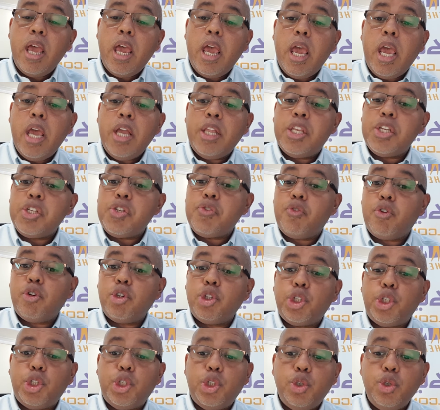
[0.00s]
it is for
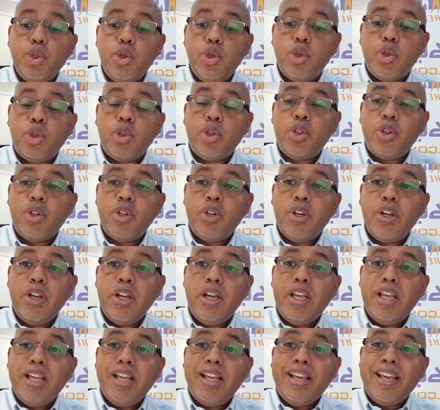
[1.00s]
sure
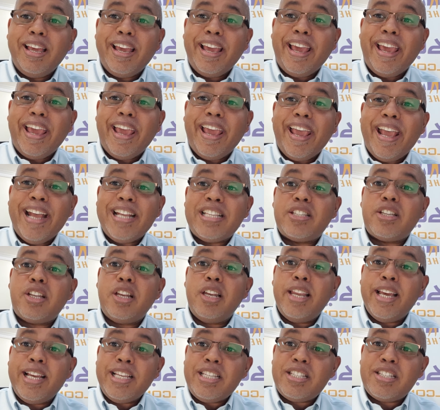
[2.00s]
it's
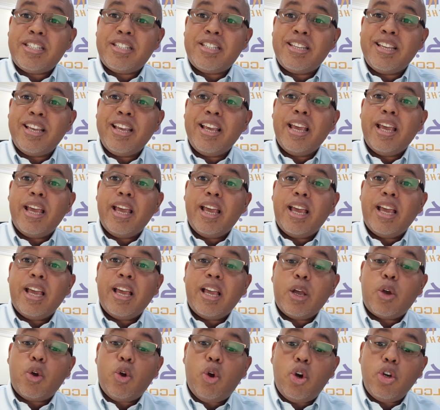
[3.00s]
less
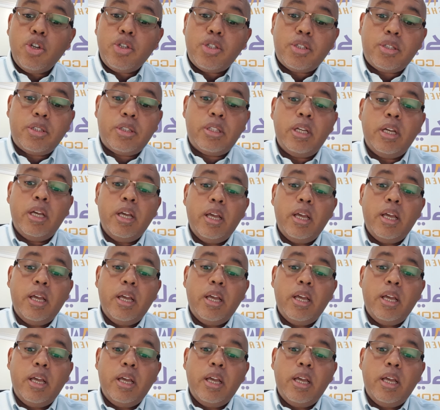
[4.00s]
cost.